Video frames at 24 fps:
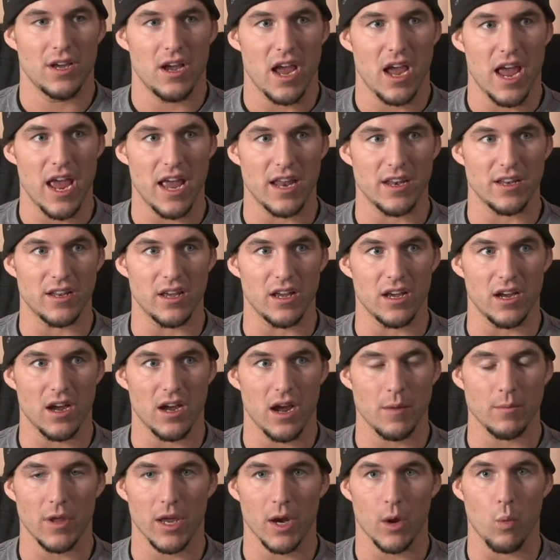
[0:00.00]
And
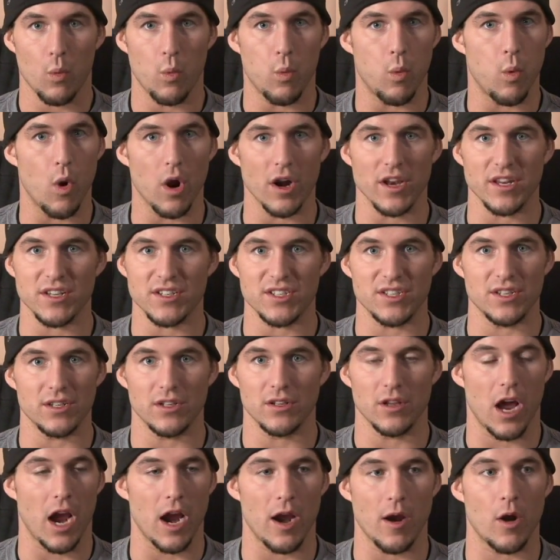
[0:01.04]
I'm like, what is he?
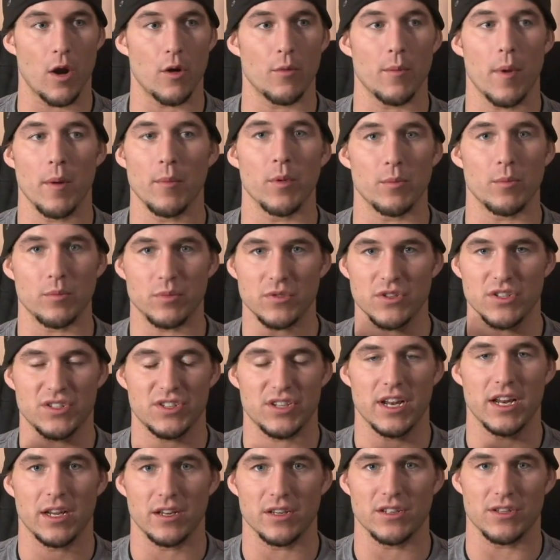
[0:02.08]
I remember
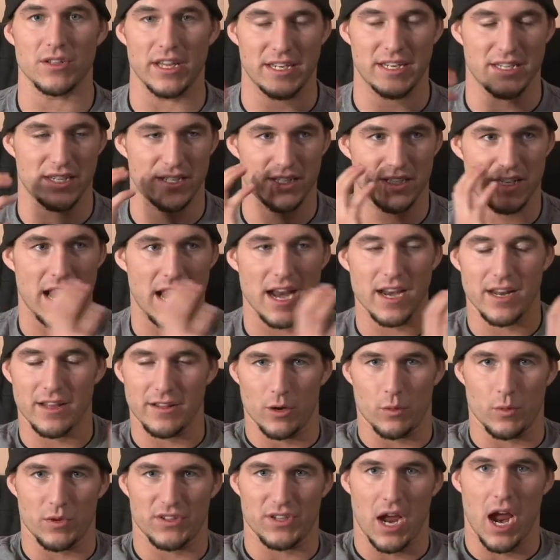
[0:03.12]
standing
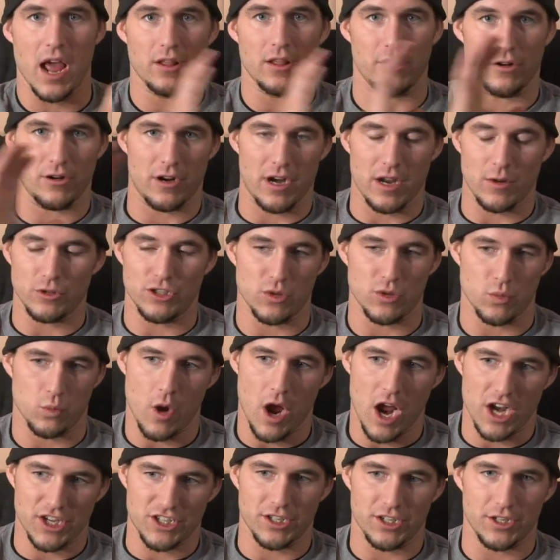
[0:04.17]
there with Tyler, just
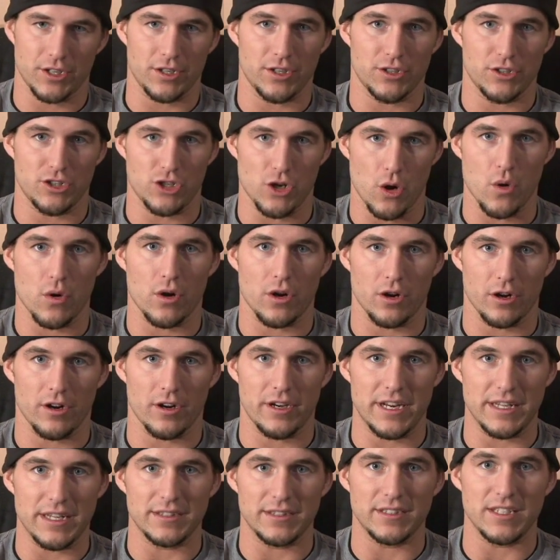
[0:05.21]
watching Joker
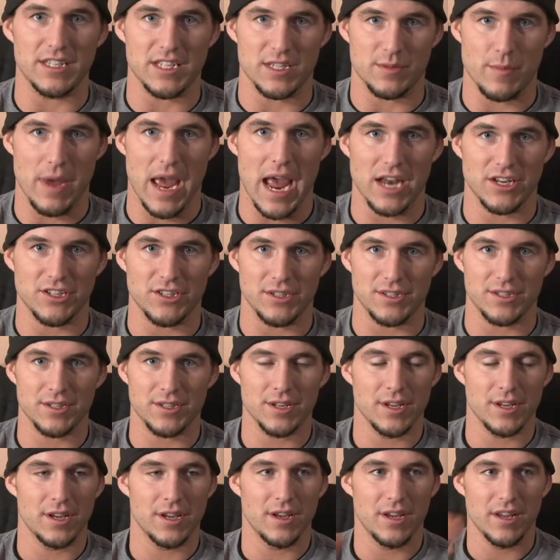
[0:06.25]
eat these matches,
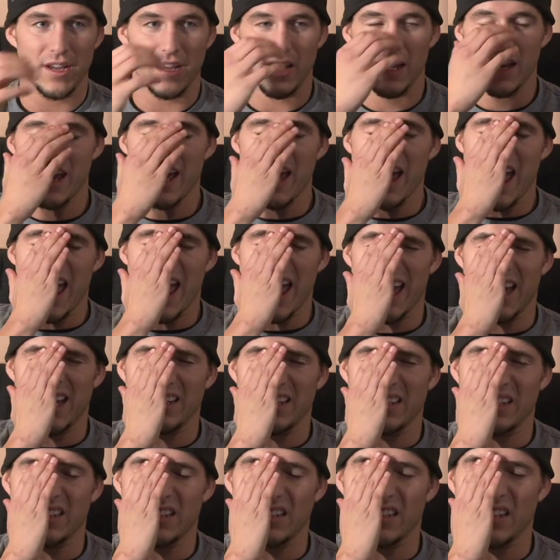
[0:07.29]

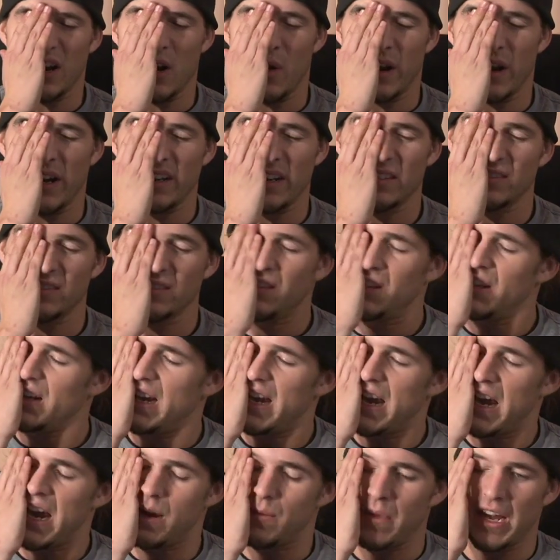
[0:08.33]
and going,
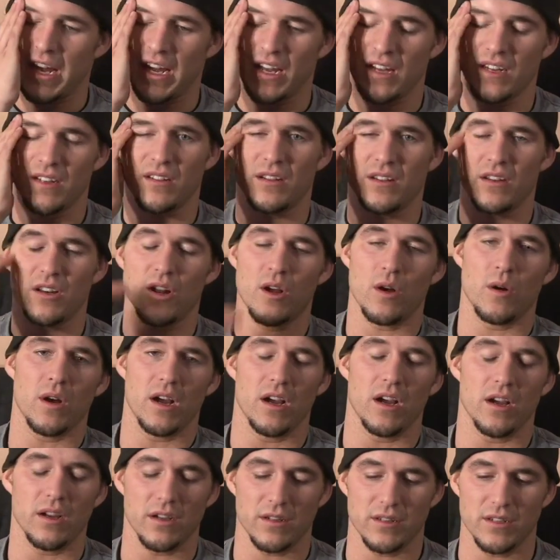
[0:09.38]
"Hey man,
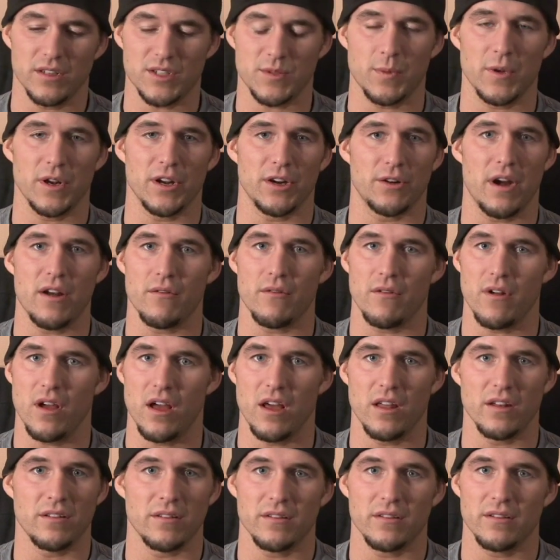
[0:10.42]
it's been a great
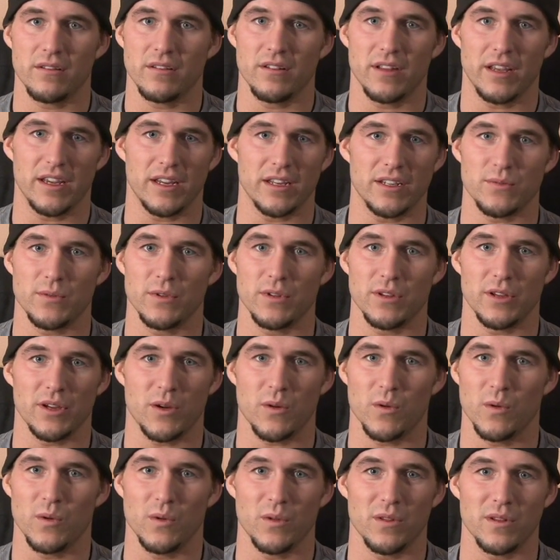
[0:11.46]
run. Like, it's really
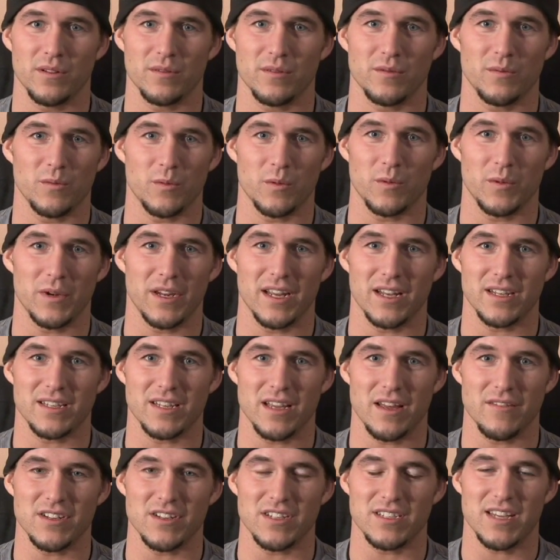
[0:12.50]
cool that we get
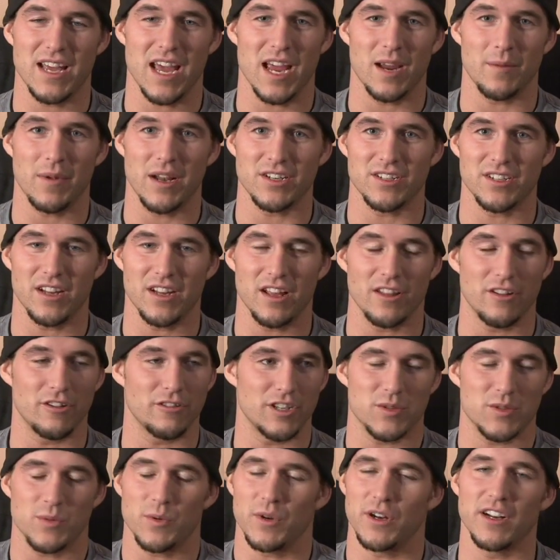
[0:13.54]
to have this tag match together. At
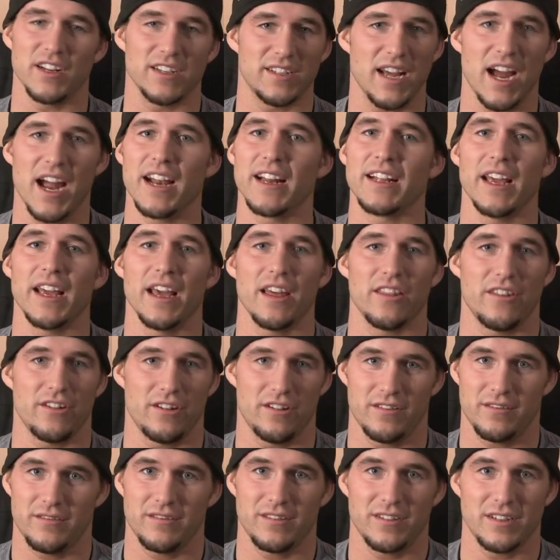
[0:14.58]
least we're going to die
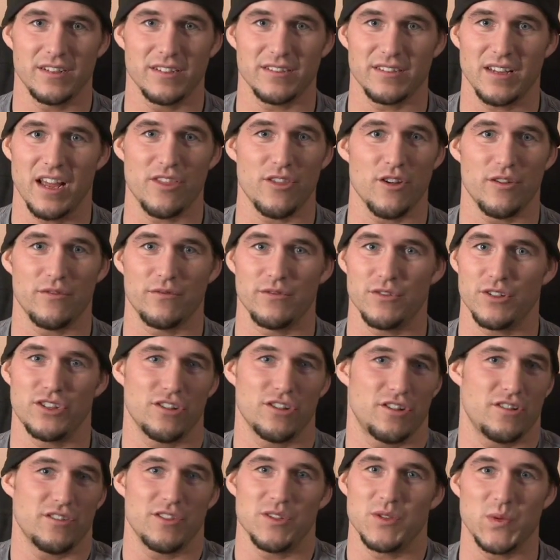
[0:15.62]
together," because I thought for
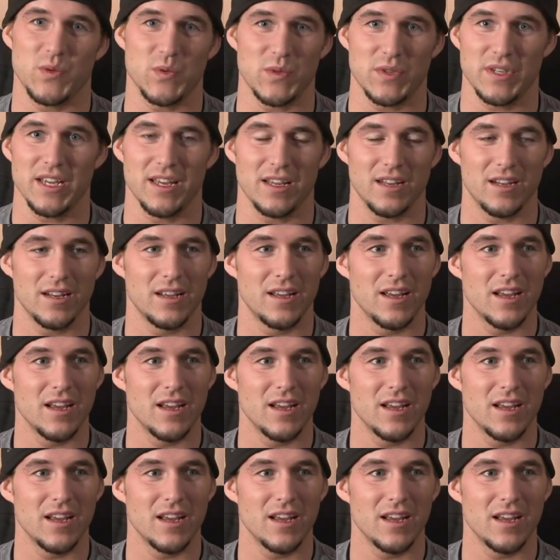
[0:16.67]
sure this was it.